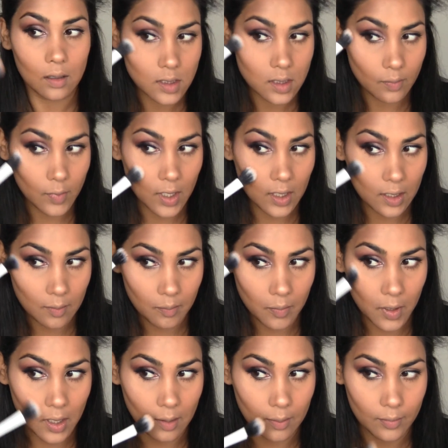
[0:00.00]
to make it
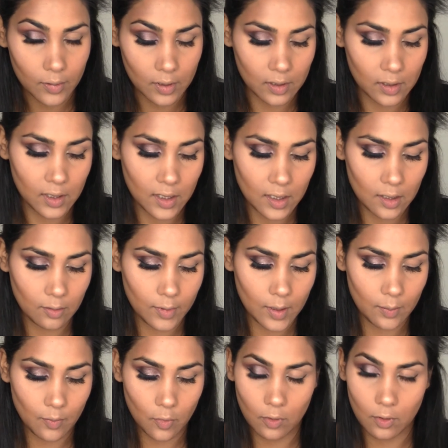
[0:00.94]
pop a little
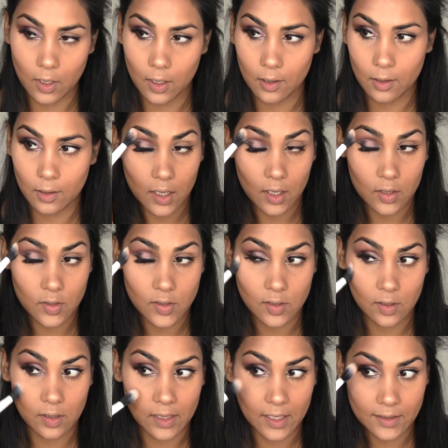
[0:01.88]
bit more. I
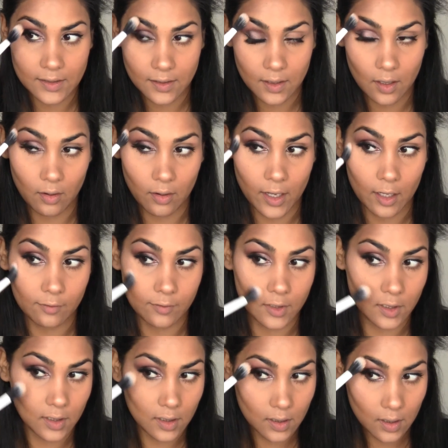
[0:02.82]
also like to go
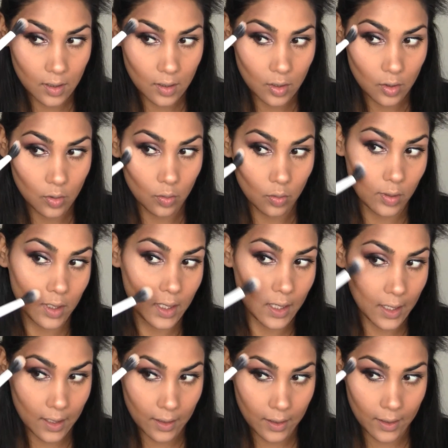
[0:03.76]
heavy with
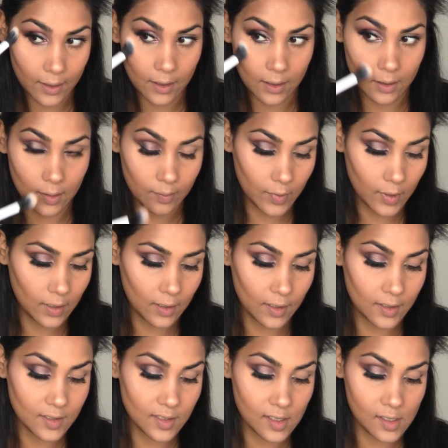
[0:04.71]
highlighter
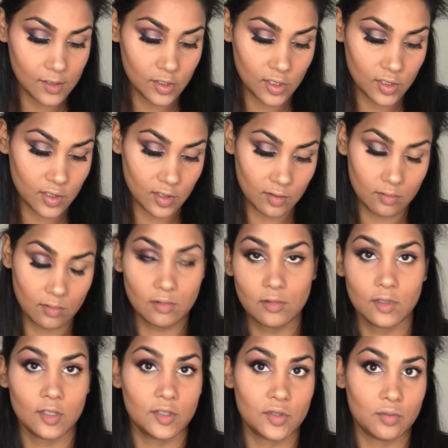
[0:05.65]
because it just
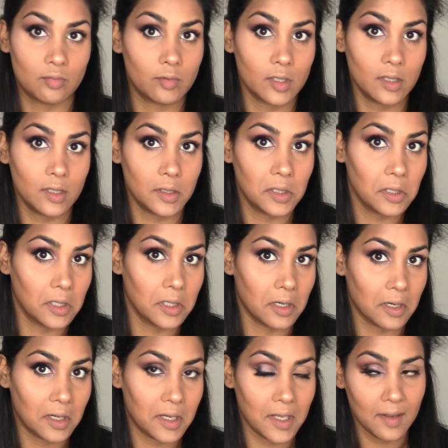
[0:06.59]
looks really good on